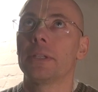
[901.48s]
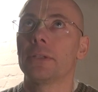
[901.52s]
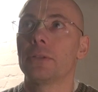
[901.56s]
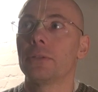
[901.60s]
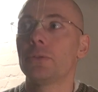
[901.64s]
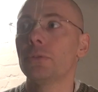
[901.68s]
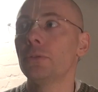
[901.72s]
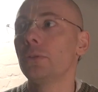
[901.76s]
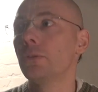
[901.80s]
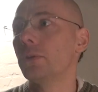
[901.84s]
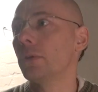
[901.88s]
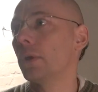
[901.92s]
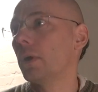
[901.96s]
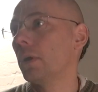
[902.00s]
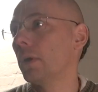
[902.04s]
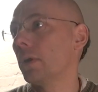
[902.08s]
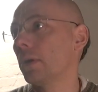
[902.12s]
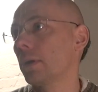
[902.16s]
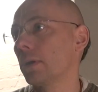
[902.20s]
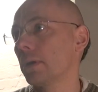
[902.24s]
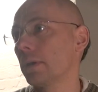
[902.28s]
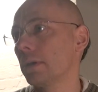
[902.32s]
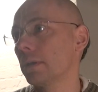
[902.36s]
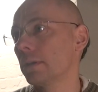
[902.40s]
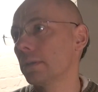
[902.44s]
a good
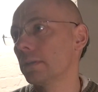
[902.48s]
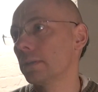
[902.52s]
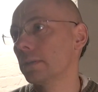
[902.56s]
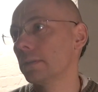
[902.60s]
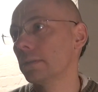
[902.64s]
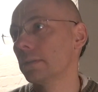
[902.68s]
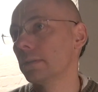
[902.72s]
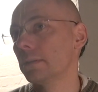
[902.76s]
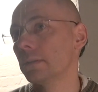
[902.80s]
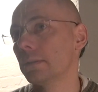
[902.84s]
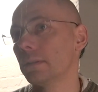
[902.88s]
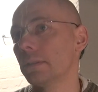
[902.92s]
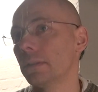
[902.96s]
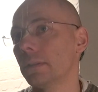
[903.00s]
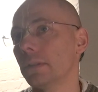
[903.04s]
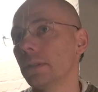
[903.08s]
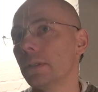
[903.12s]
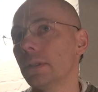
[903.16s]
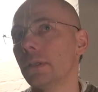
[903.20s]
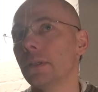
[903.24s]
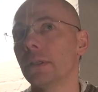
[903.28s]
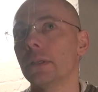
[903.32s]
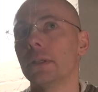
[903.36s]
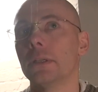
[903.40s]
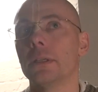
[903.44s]
dog.
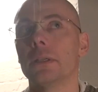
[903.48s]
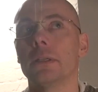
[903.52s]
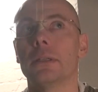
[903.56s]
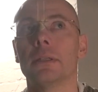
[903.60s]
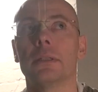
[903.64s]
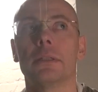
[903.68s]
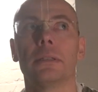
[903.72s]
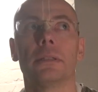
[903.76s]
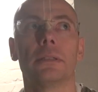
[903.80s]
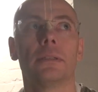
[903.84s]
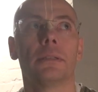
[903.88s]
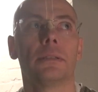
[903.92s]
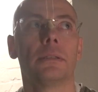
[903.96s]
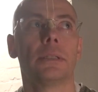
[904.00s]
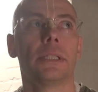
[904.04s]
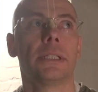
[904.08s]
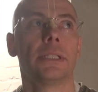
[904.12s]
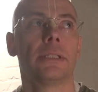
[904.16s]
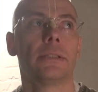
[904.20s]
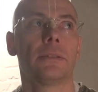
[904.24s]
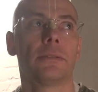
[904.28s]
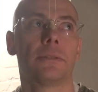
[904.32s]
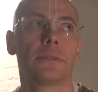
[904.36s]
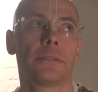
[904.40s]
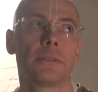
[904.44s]

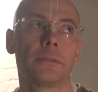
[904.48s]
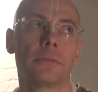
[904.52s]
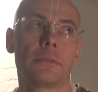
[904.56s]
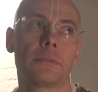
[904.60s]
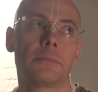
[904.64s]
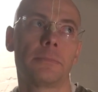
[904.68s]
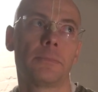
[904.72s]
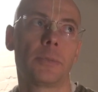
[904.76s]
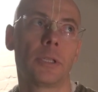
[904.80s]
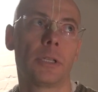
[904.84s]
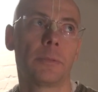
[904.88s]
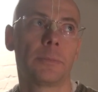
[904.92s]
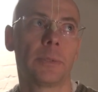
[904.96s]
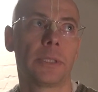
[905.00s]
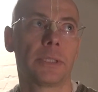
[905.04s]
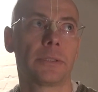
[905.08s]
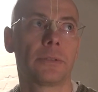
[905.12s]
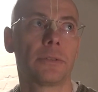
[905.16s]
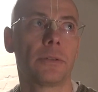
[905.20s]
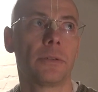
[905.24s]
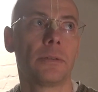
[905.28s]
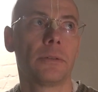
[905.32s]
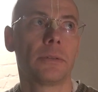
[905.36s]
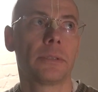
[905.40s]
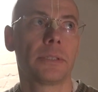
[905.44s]
And also Prabhupada
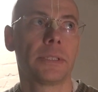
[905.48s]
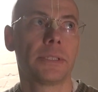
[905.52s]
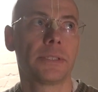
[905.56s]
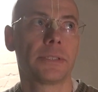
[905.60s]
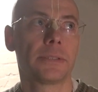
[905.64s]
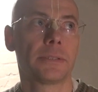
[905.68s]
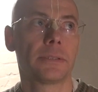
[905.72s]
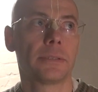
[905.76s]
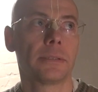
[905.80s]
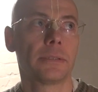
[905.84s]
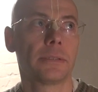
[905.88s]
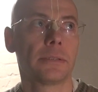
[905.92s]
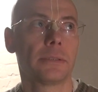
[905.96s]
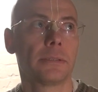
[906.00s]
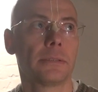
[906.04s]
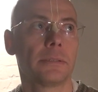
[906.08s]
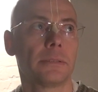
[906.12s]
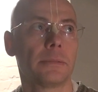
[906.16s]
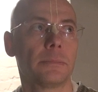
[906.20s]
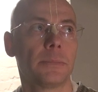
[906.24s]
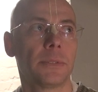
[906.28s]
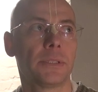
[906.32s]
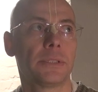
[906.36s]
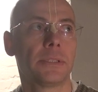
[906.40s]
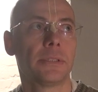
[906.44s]
called this
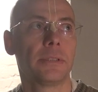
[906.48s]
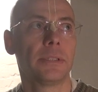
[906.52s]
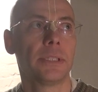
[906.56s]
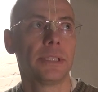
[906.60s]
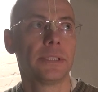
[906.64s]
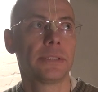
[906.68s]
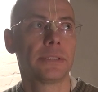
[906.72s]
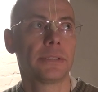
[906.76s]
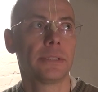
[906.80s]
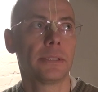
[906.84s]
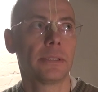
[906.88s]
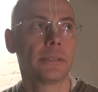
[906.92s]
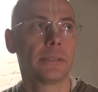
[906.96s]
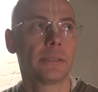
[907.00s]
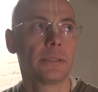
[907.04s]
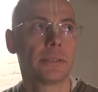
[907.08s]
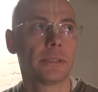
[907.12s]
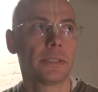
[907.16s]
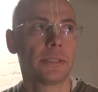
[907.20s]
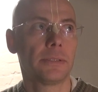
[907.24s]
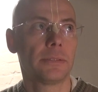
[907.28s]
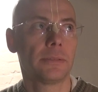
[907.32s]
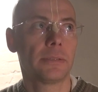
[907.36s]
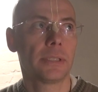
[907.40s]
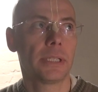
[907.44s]
materialistic
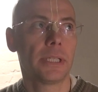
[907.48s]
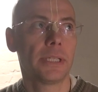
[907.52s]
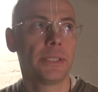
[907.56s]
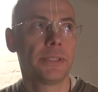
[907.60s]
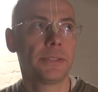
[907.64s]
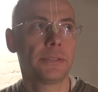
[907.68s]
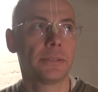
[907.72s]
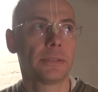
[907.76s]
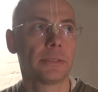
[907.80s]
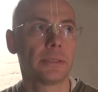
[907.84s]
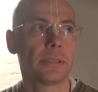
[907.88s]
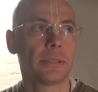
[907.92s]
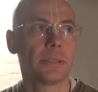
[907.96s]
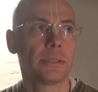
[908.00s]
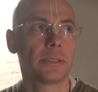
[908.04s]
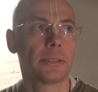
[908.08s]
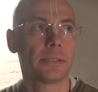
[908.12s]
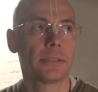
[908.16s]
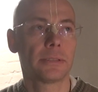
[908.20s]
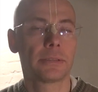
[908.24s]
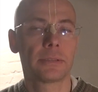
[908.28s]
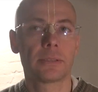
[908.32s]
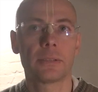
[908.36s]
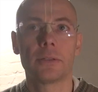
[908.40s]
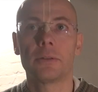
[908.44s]
education, like
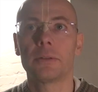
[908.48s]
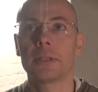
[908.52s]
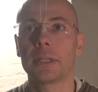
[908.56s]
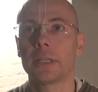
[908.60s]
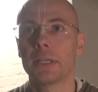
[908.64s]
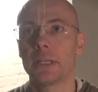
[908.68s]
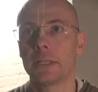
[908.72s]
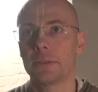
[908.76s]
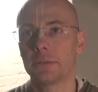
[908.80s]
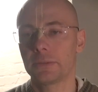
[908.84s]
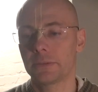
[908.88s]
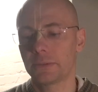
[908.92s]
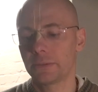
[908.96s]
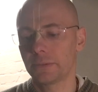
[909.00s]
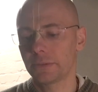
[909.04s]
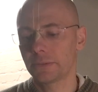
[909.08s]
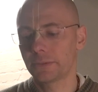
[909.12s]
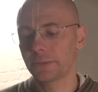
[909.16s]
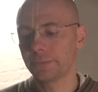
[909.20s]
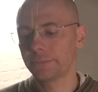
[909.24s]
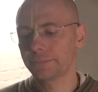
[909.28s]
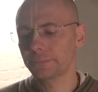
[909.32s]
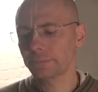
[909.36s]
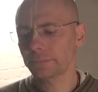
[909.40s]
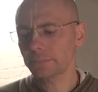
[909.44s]

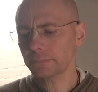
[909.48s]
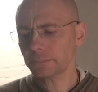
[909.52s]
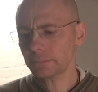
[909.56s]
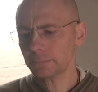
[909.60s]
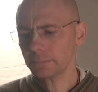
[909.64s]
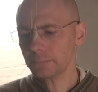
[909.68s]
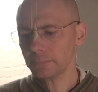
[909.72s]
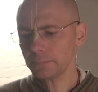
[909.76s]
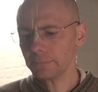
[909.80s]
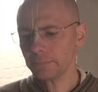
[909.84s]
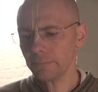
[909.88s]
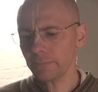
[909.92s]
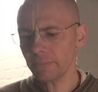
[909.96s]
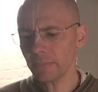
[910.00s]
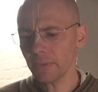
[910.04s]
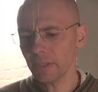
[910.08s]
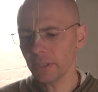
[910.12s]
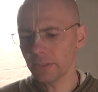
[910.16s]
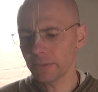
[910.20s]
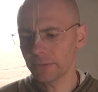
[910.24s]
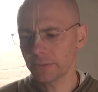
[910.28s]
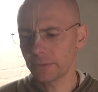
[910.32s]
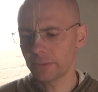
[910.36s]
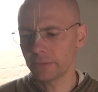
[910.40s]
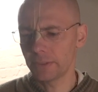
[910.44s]
slaughterhouses.
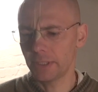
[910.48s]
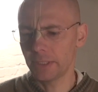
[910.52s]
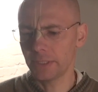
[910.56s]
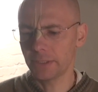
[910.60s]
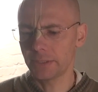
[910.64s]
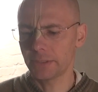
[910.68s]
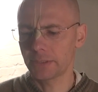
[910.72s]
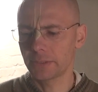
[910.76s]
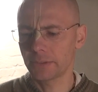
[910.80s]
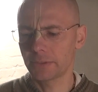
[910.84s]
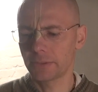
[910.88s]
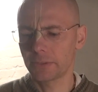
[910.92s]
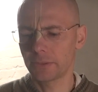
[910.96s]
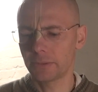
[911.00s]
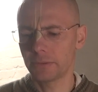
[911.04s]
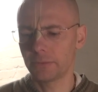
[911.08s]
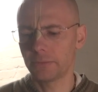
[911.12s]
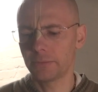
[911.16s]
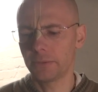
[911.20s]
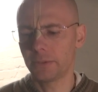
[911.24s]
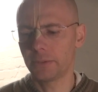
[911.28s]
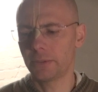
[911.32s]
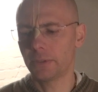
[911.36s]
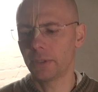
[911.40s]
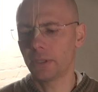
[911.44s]
So yes, so
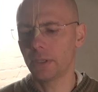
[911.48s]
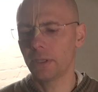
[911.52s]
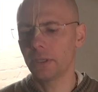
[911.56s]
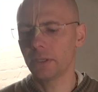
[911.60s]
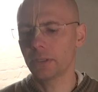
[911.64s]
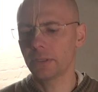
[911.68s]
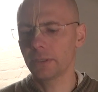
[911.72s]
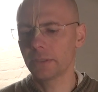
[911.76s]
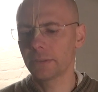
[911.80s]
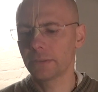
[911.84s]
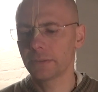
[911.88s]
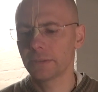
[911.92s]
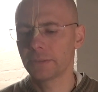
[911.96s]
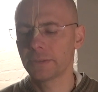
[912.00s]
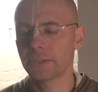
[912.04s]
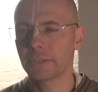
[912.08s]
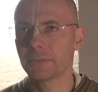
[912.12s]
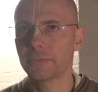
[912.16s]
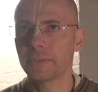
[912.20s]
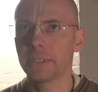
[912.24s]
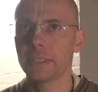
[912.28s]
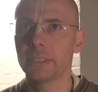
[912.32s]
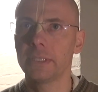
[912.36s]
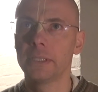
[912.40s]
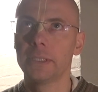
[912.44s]
the dog,
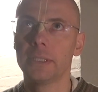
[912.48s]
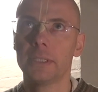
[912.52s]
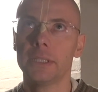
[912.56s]
Sva,